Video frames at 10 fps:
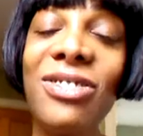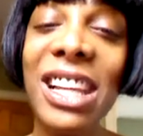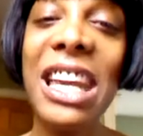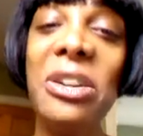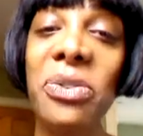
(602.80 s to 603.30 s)

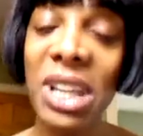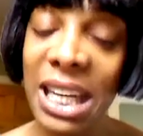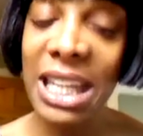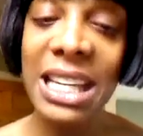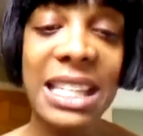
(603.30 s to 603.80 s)
relate,
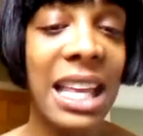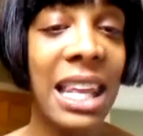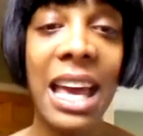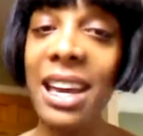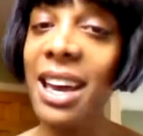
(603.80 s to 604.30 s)
release,
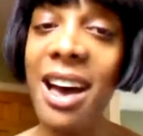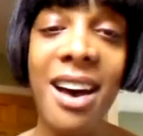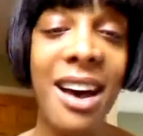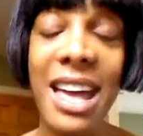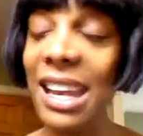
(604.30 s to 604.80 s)
and let
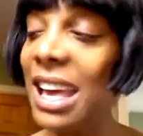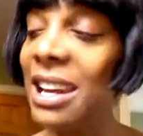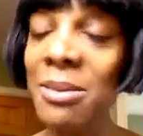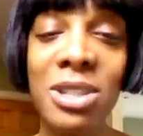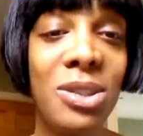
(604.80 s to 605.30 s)
God, let
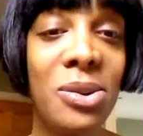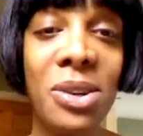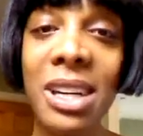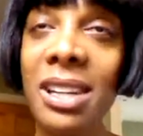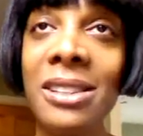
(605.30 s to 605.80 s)
Him do
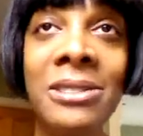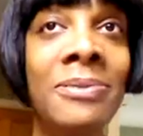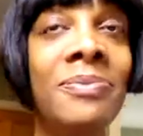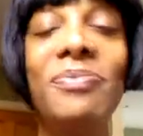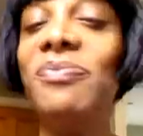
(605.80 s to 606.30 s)
it.
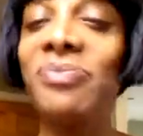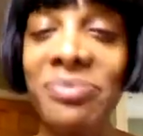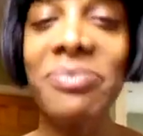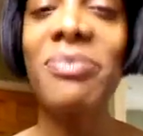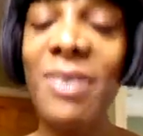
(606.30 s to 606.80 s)

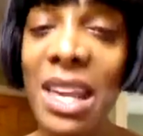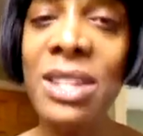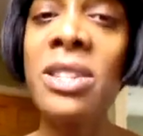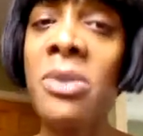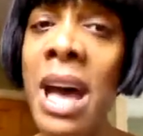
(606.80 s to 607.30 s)

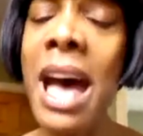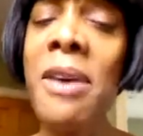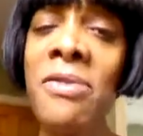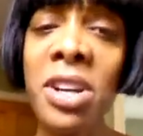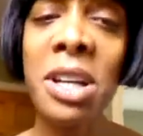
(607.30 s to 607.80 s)
So
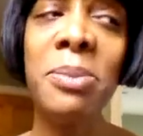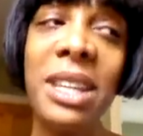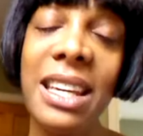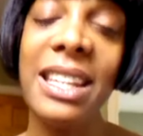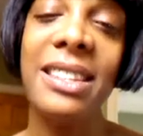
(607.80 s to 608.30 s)
I'm very
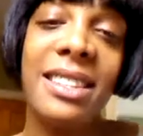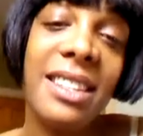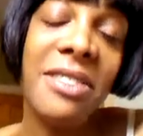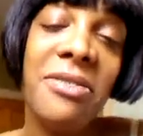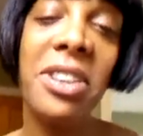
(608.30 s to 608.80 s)
pleased
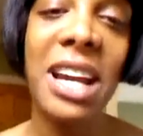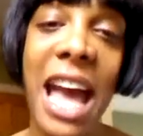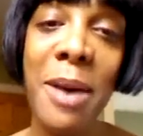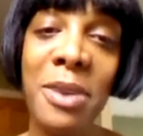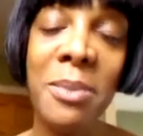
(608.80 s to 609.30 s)
and very
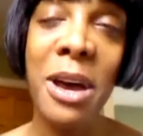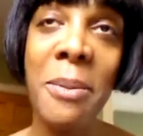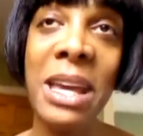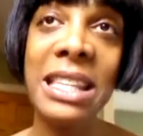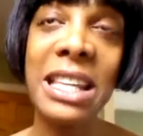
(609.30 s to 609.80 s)
happy
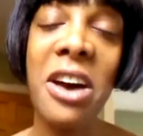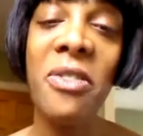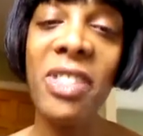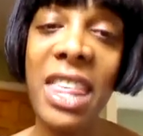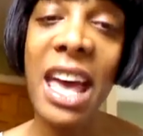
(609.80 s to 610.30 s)
about
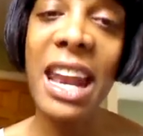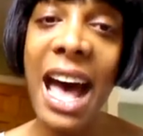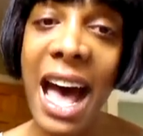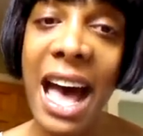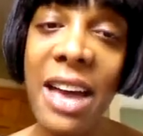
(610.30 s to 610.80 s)
myself
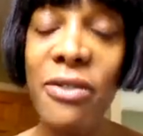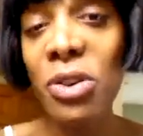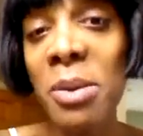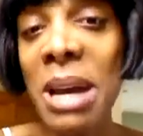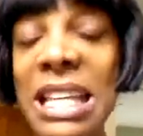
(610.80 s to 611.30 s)

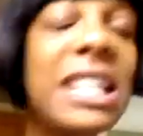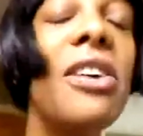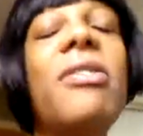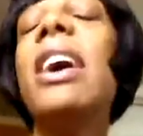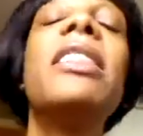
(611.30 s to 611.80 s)
for
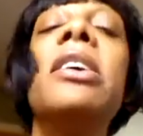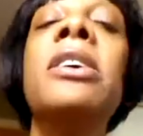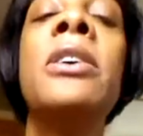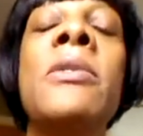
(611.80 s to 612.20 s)
myself rather,